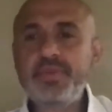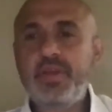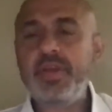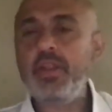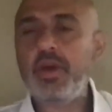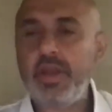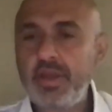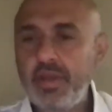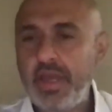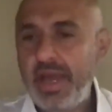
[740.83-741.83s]
See,
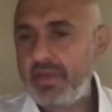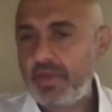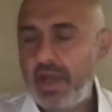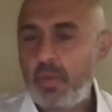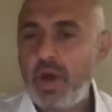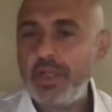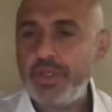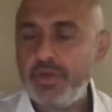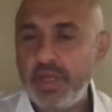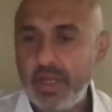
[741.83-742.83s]
look, guys, I want
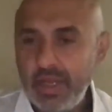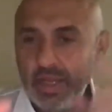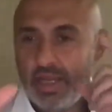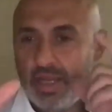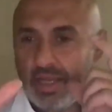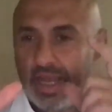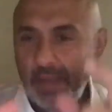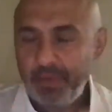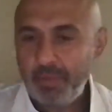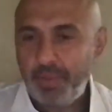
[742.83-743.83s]
you to
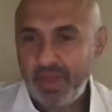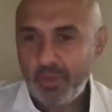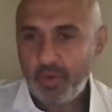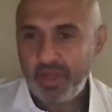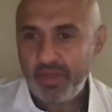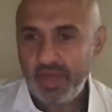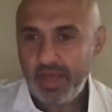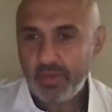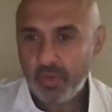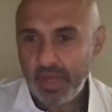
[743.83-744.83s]
copy and paste what he
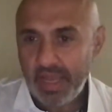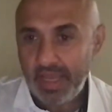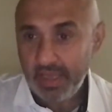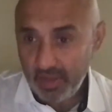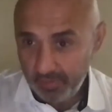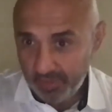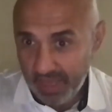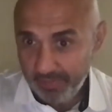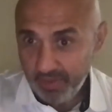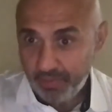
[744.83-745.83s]
said. Renee,
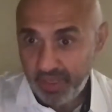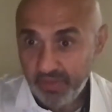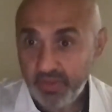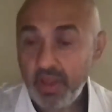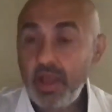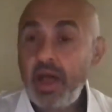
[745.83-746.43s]
copy and paste.